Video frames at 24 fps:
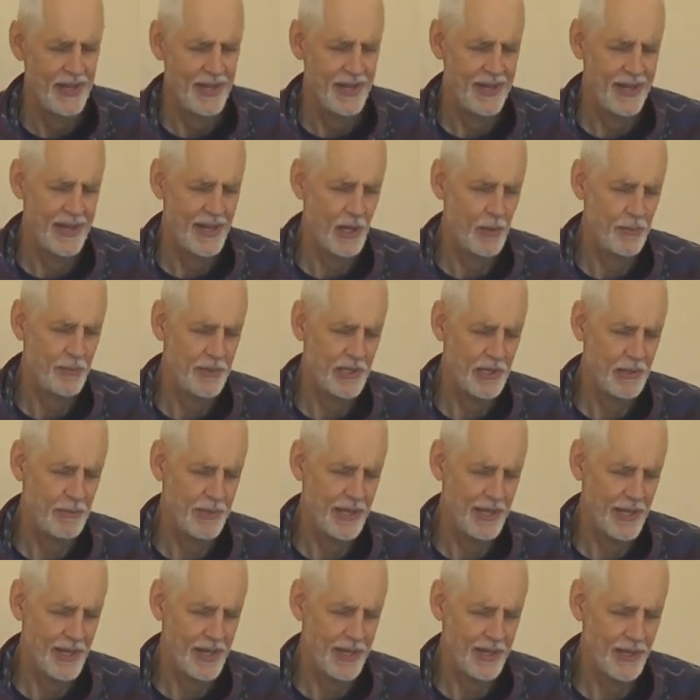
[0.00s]
and help me to
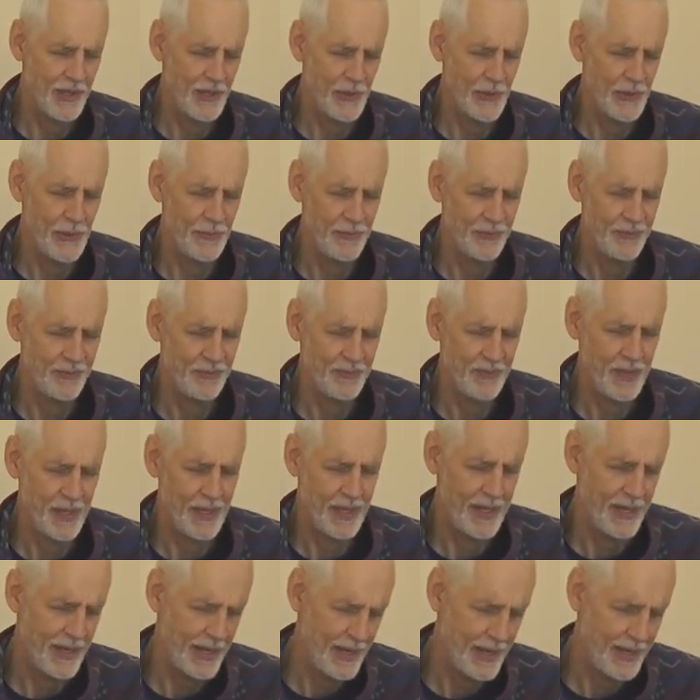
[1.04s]
be like you.
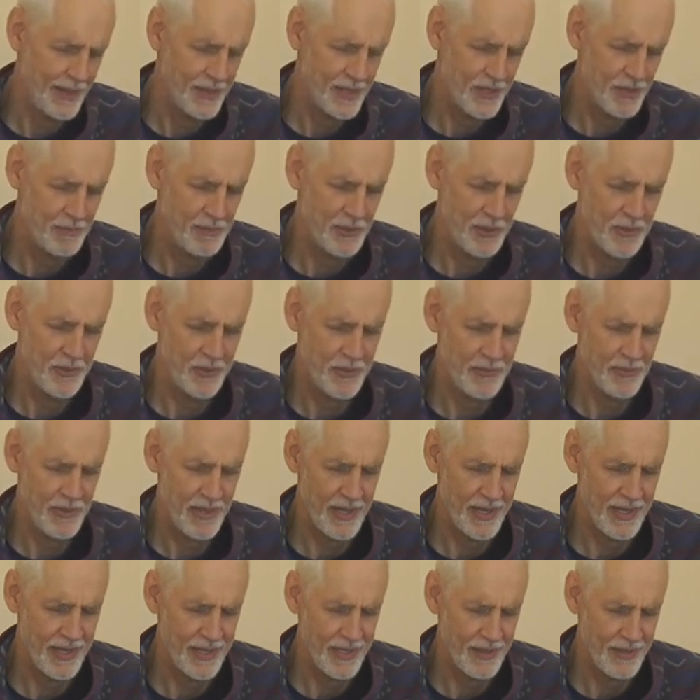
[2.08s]
And I suppose
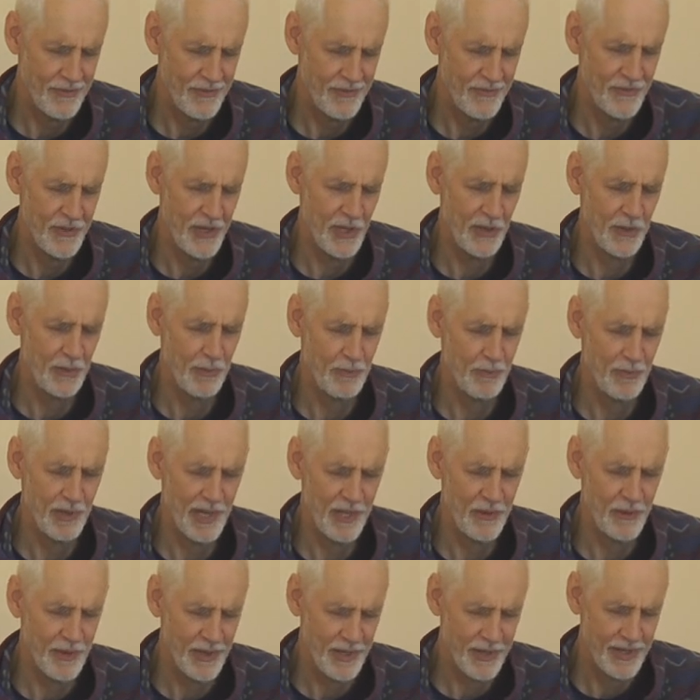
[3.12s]
my fellow
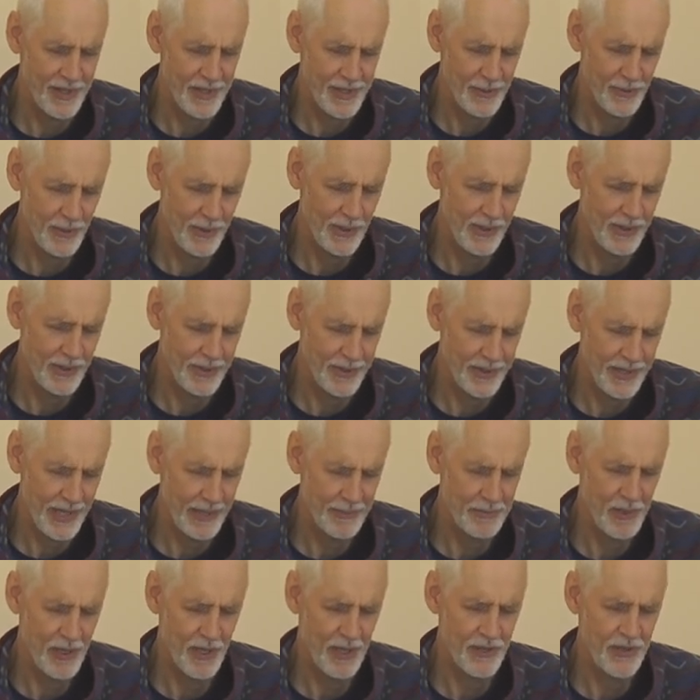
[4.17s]
brethren here will
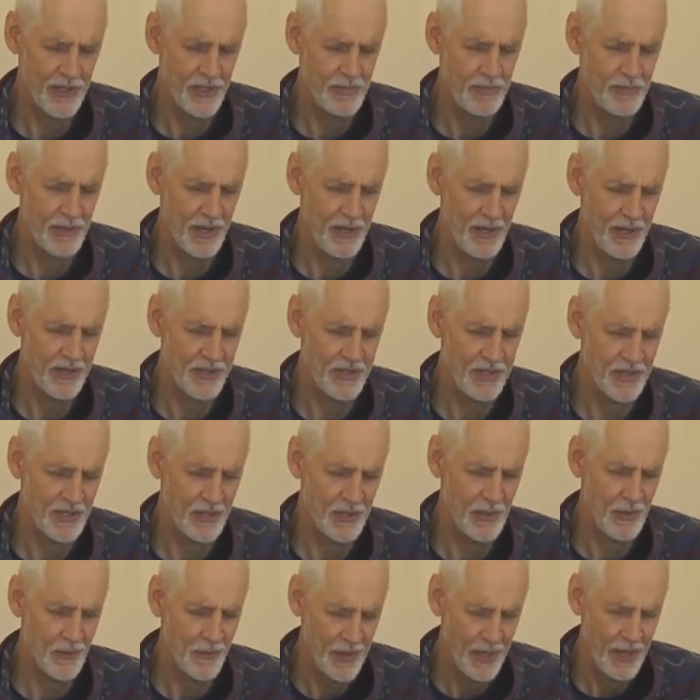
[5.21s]
take part in this prayer
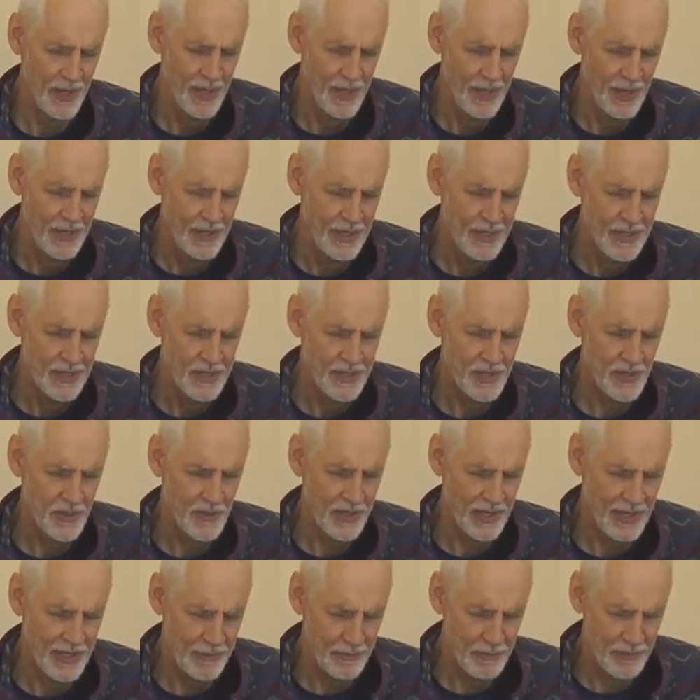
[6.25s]
also. So
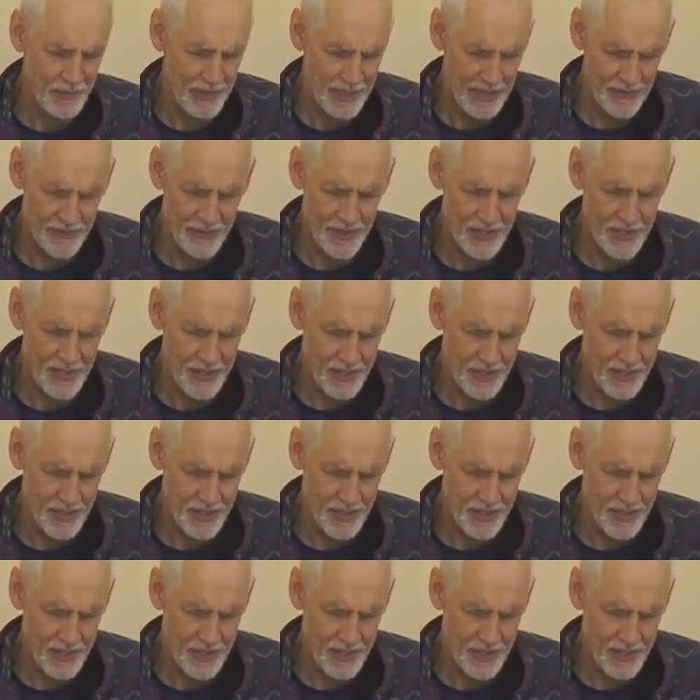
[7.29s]
give us